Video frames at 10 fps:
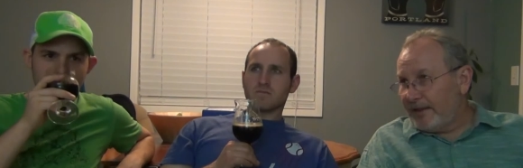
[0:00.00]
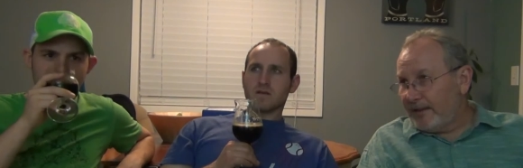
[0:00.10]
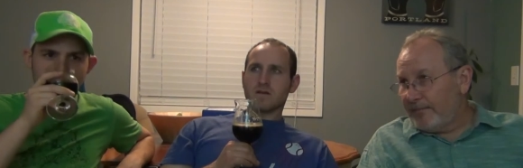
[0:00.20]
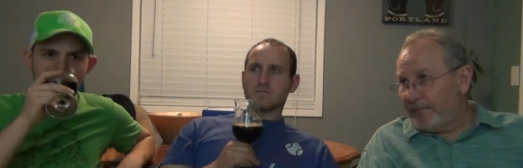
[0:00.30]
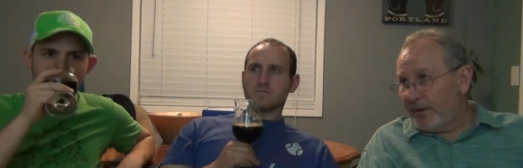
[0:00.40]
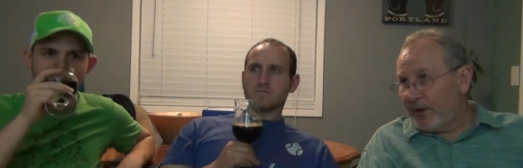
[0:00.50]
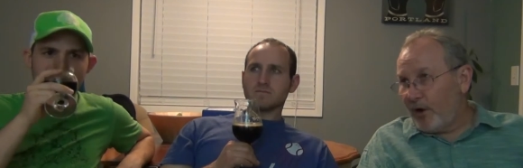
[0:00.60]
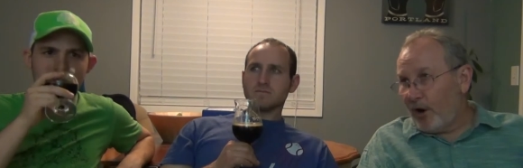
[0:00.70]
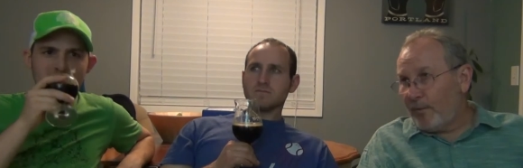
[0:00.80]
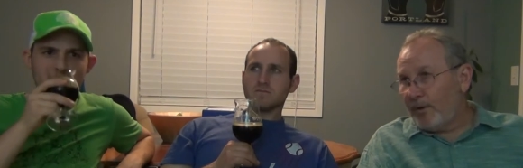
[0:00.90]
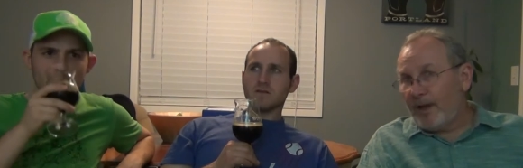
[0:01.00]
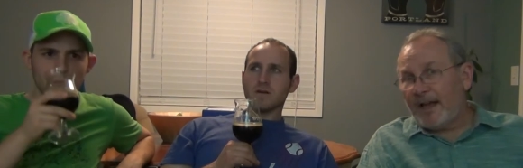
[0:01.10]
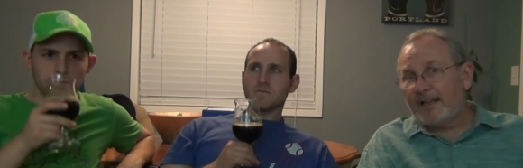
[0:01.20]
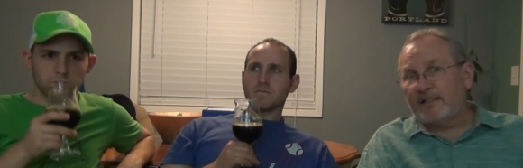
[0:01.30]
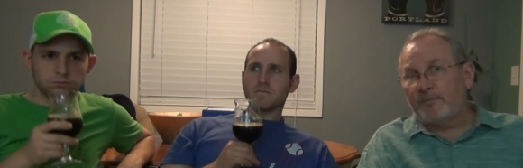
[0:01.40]
Speaker 1: the
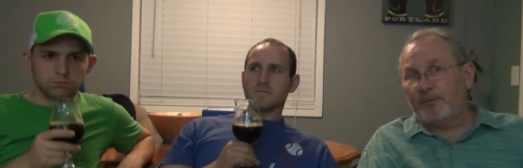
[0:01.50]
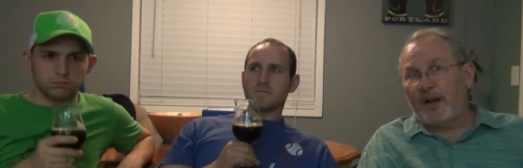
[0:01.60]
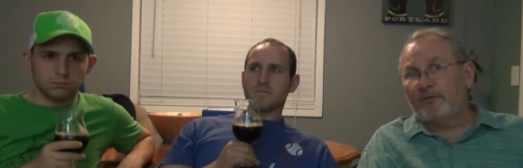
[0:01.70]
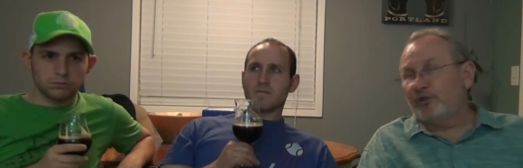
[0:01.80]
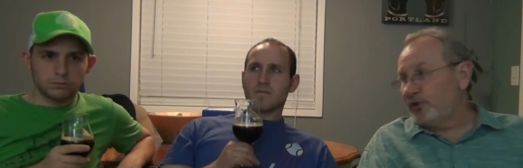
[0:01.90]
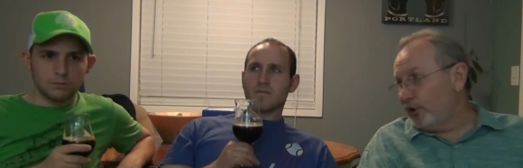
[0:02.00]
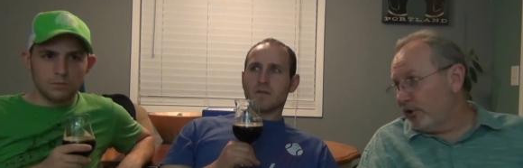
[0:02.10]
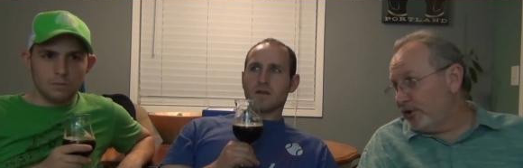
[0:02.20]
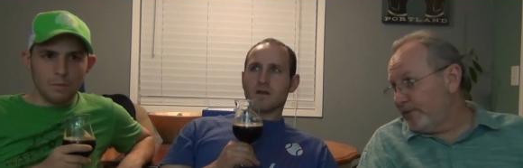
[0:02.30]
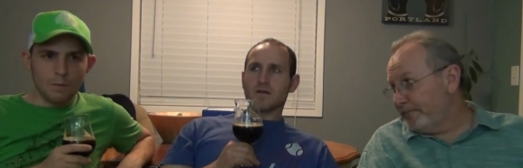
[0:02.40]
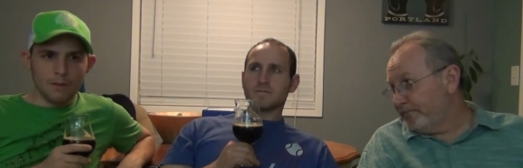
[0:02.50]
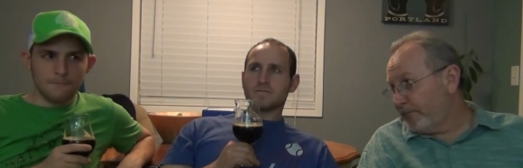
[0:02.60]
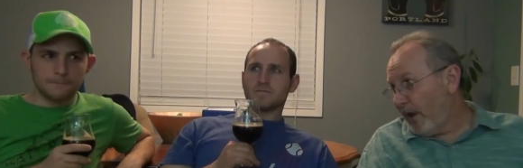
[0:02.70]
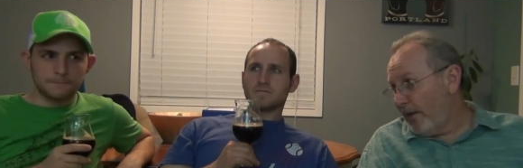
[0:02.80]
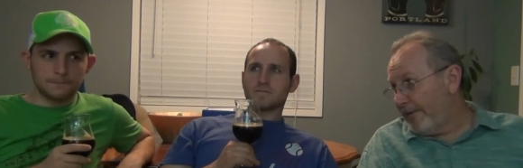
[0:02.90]
caramelized brown sugars
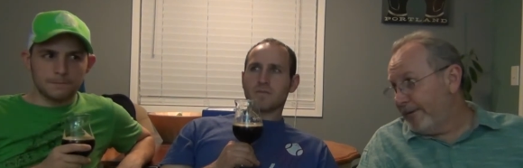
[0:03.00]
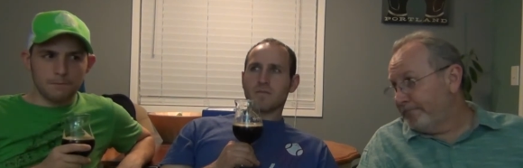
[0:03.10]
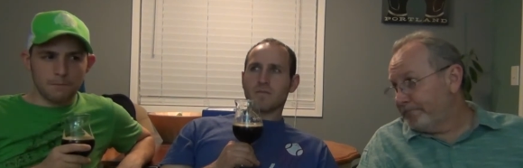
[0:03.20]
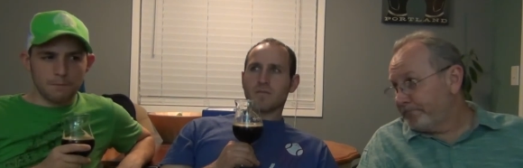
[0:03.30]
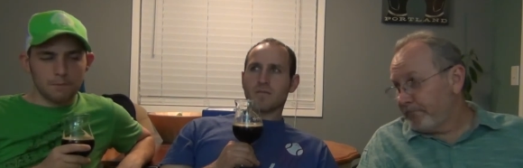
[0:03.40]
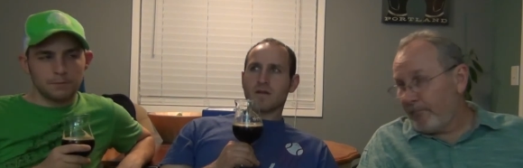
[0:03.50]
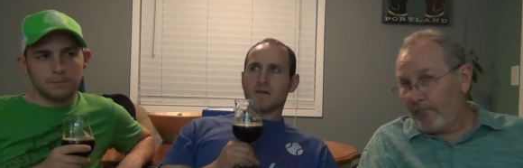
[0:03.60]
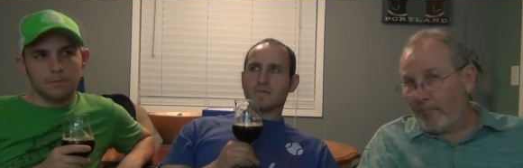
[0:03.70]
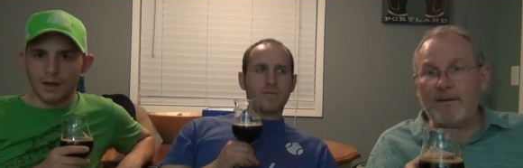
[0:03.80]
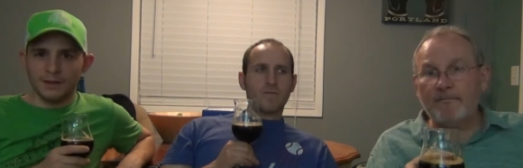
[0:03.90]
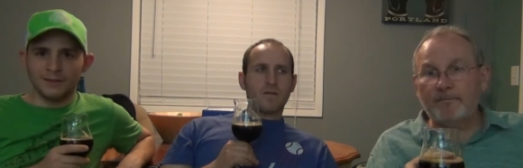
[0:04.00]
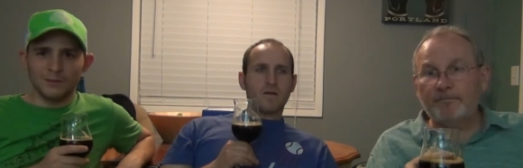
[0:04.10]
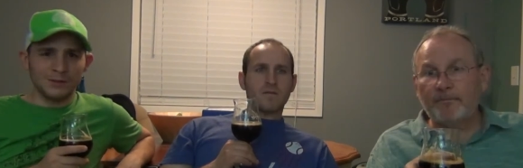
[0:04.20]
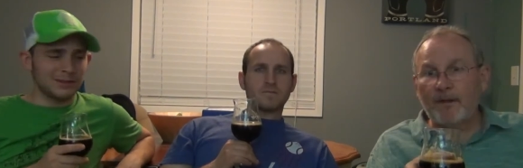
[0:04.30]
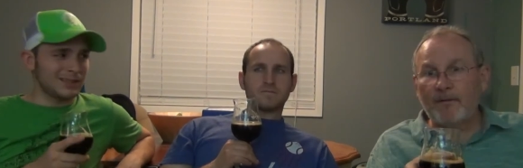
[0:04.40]
Speaker 2: on there. It's
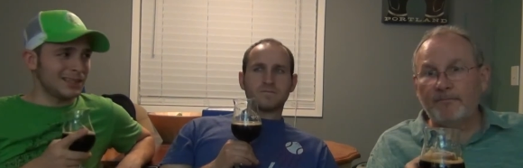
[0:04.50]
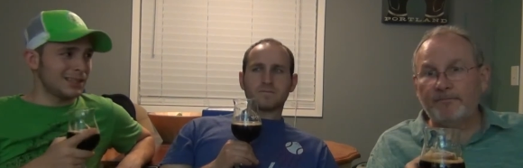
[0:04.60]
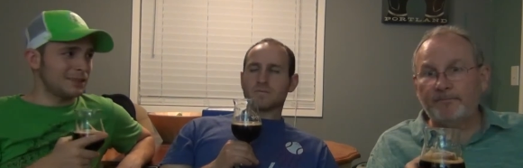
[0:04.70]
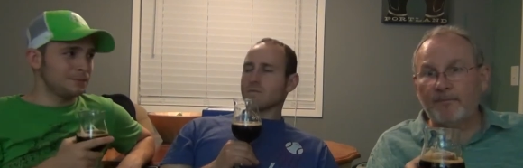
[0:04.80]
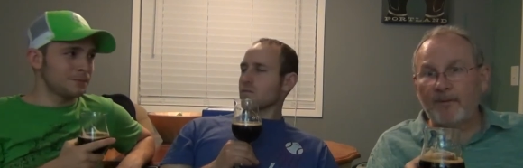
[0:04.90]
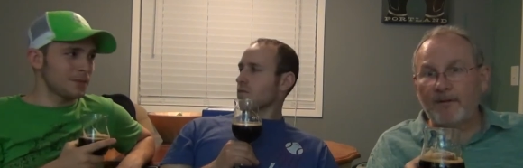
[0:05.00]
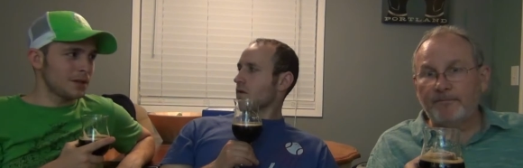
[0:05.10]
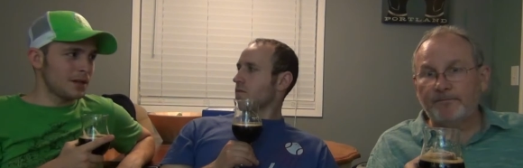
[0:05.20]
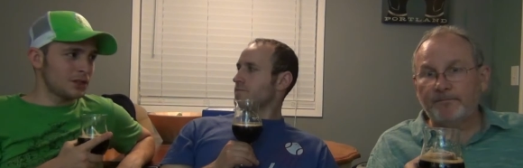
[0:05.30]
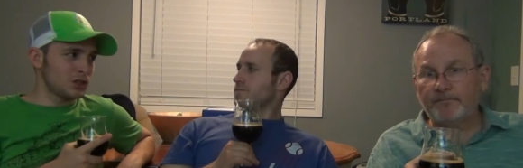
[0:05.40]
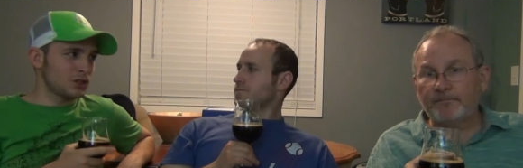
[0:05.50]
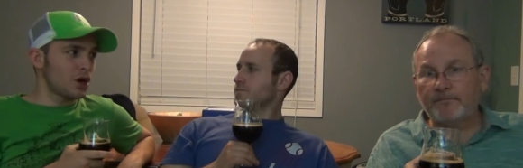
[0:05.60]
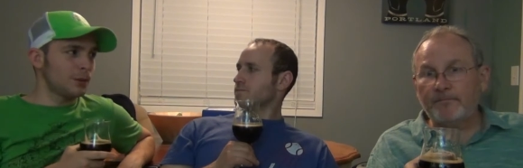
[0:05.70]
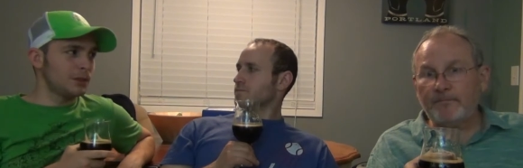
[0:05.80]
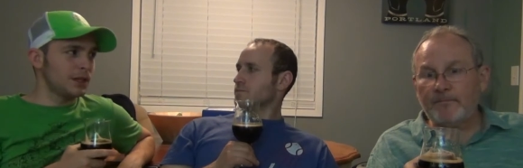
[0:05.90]
almost uh, not just
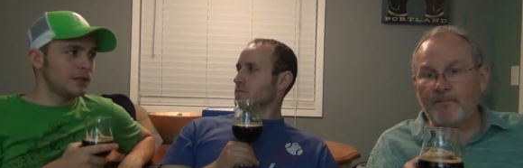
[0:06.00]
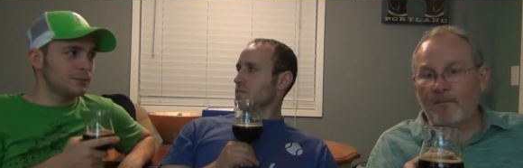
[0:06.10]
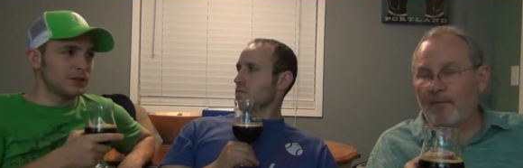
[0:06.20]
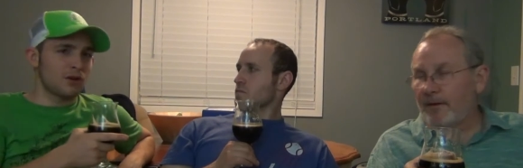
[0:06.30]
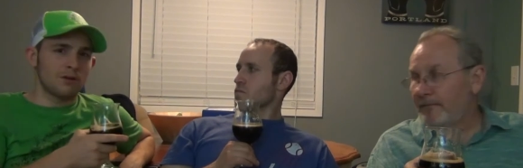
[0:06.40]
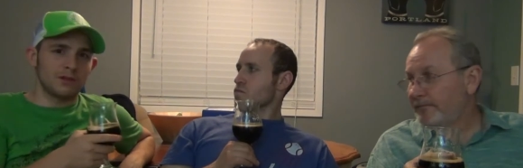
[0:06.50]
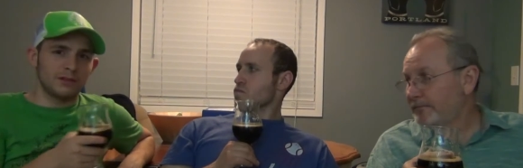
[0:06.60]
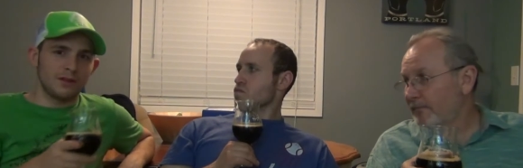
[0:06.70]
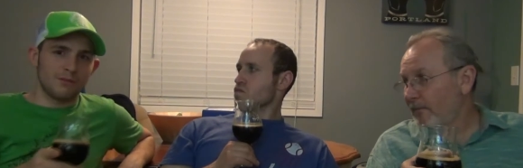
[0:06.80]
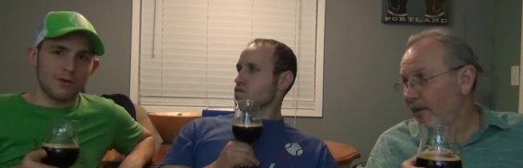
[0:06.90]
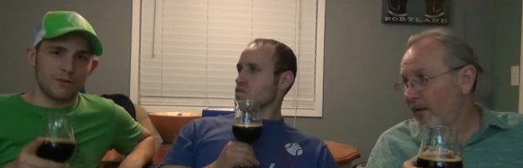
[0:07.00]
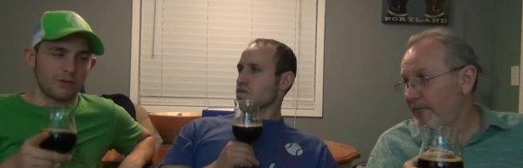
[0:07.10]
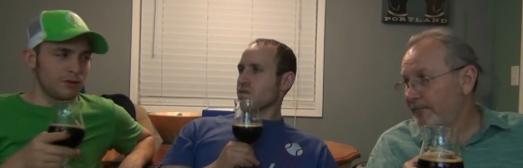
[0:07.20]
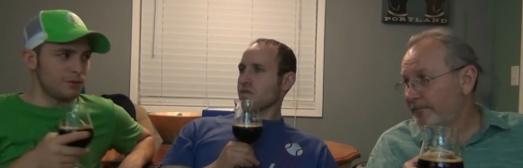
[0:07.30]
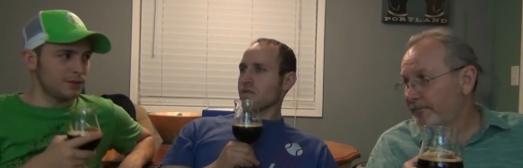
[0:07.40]
caramelized, but caramelized to the point where it
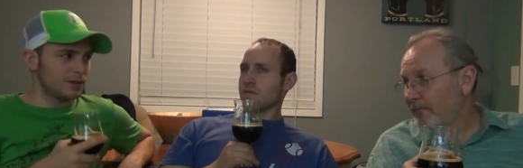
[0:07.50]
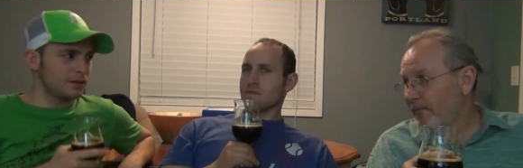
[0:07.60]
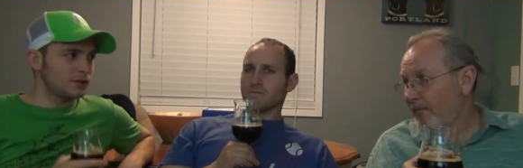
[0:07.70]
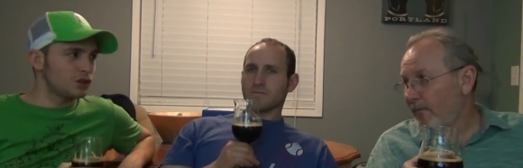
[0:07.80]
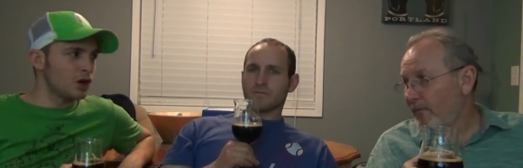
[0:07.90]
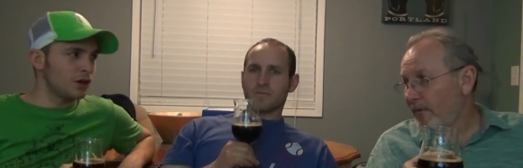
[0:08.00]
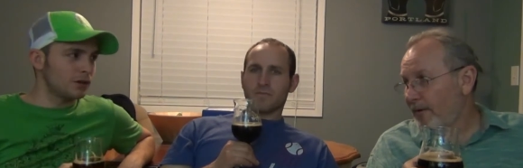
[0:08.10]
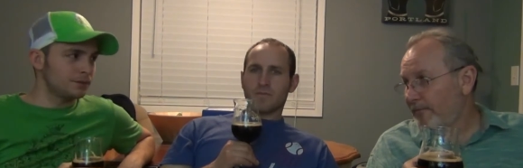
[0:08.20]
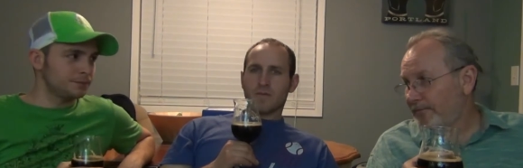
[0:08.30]
almost gets charred.